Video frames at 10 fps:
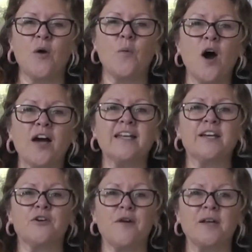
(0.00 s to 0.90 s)
What an
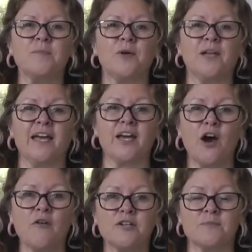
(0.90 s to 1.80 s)
incredible
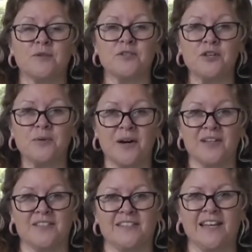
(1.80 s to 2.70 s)
encouragement to
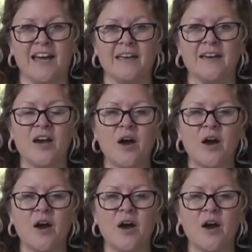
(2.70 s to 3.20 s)
us today.